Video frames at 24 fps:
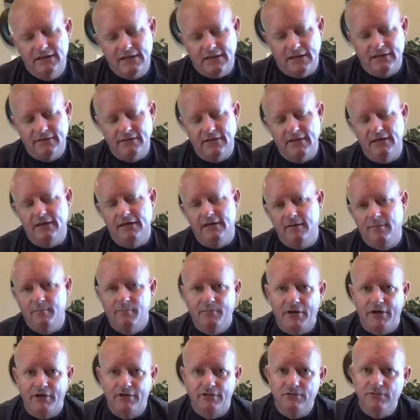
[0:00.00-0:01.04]
and then in
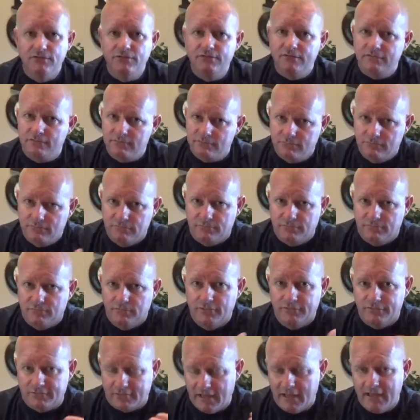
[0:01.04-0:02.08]
post
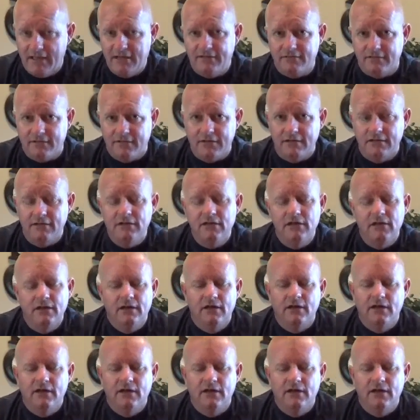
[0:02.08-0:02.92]
was editing,